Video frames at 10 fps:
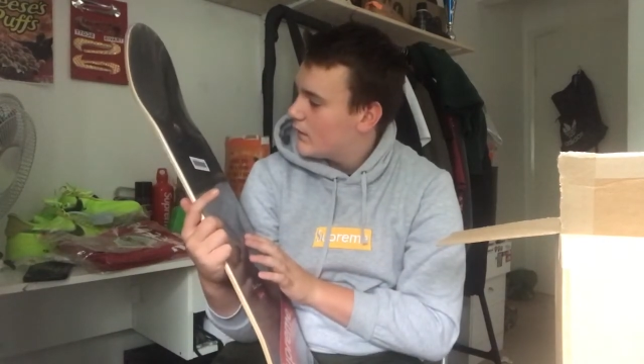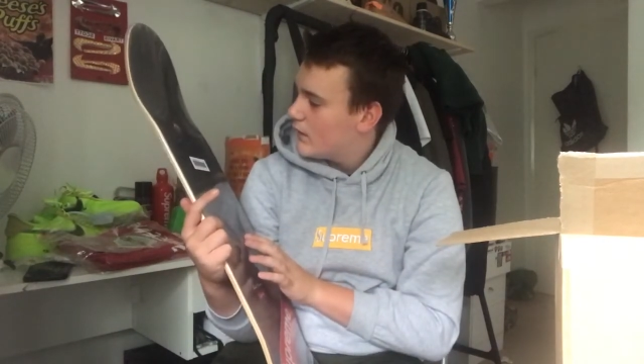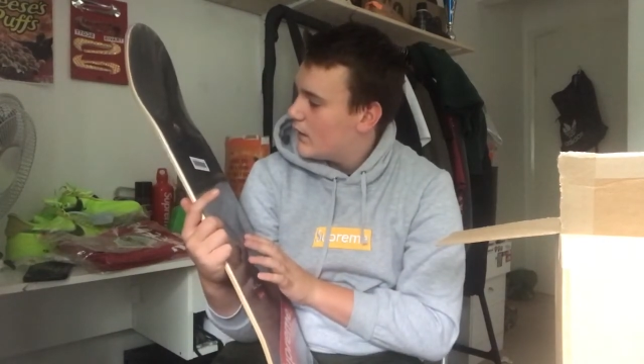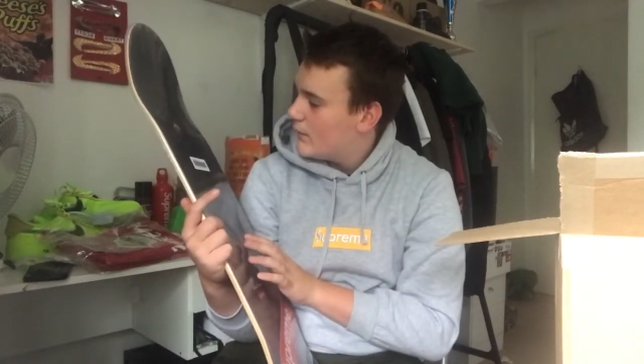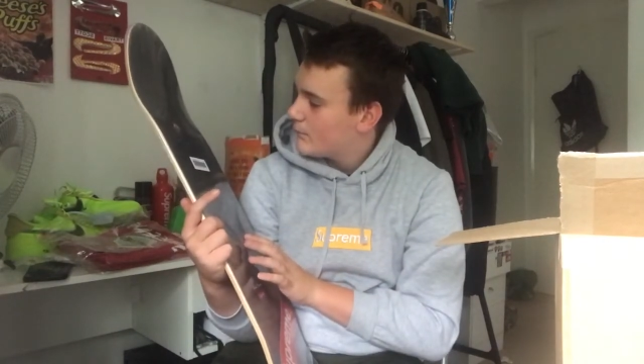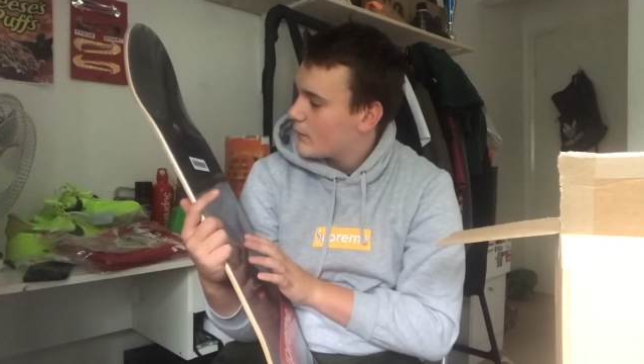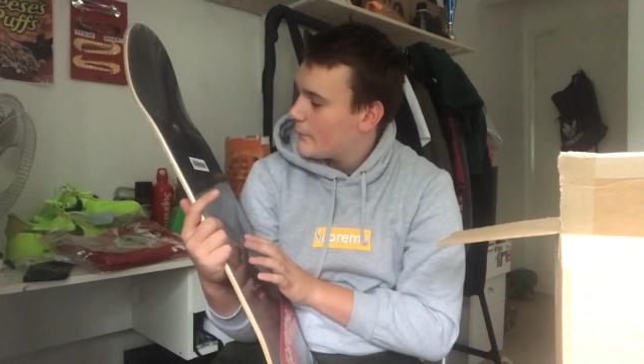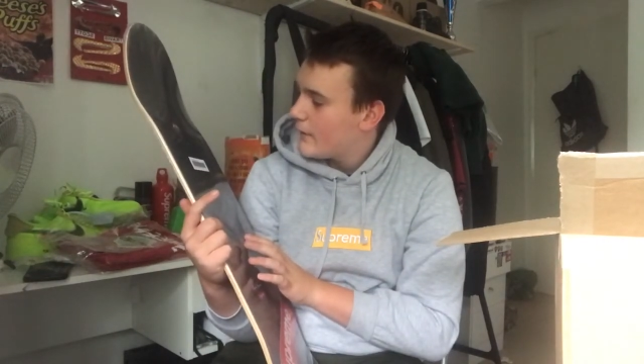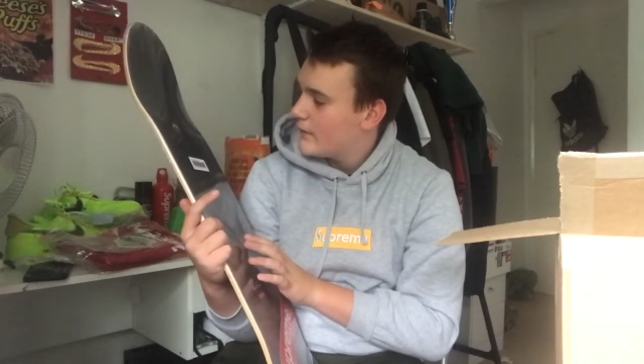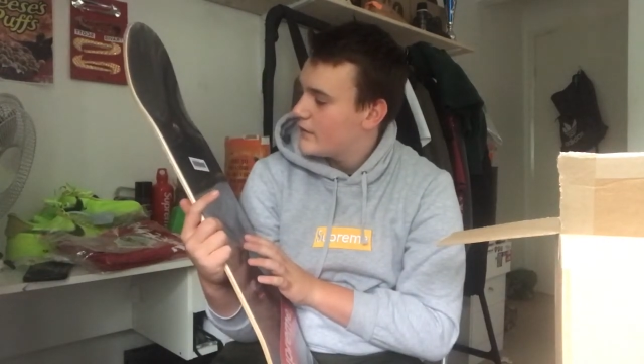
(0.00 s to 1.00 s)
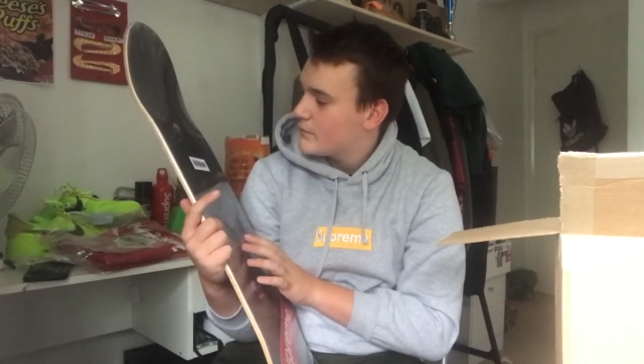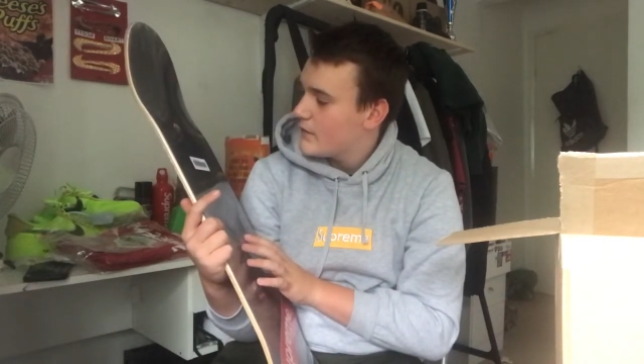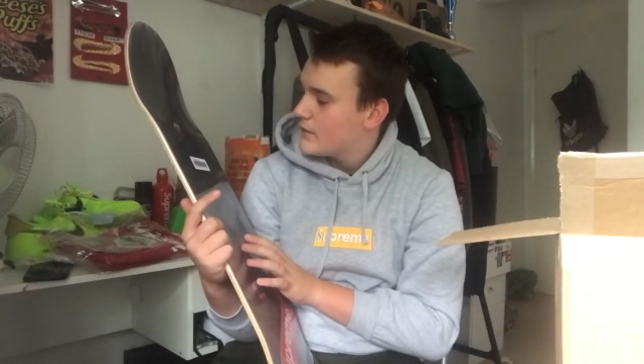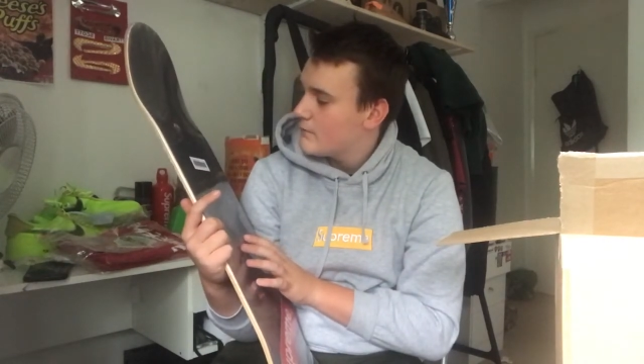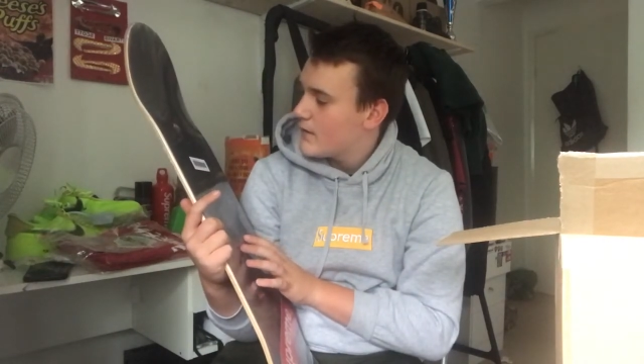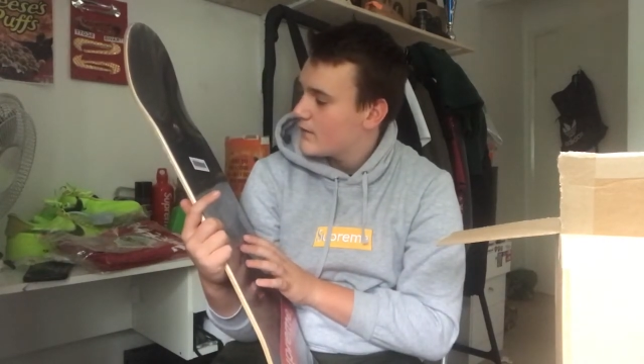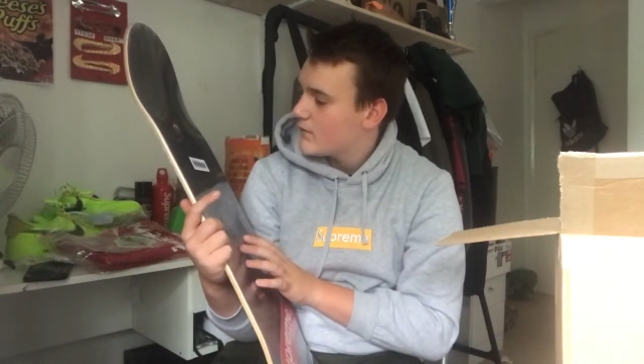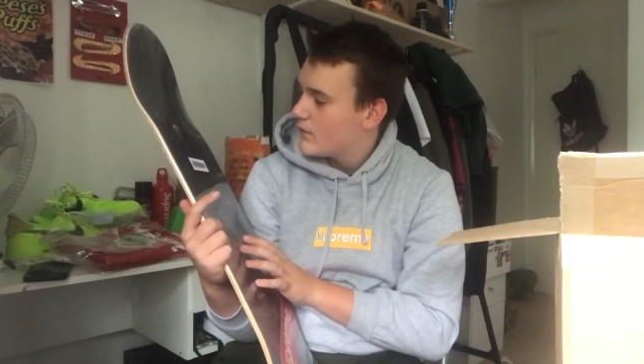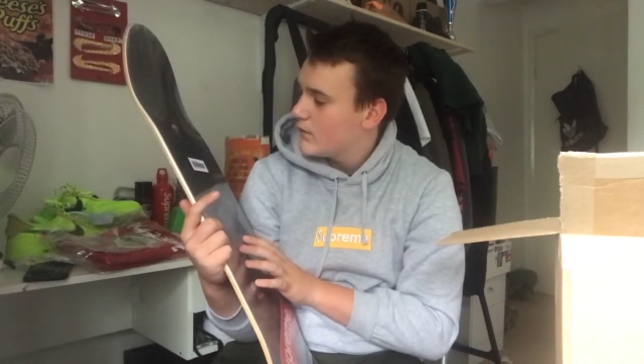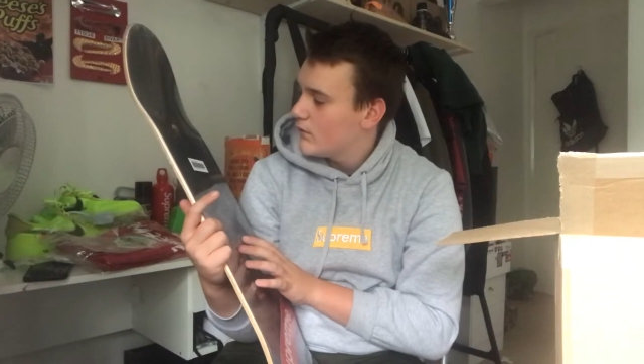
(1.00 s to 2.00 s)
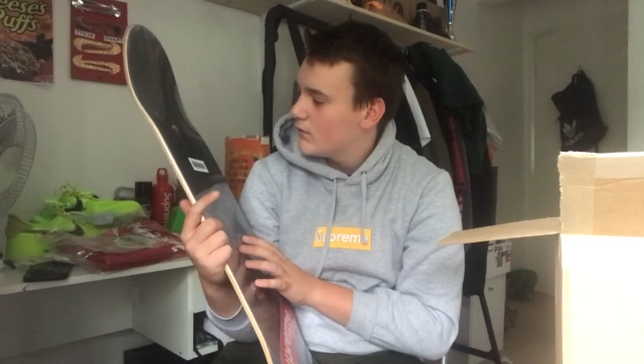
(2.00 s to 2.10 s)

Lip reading: Apparently it's made in Mexico.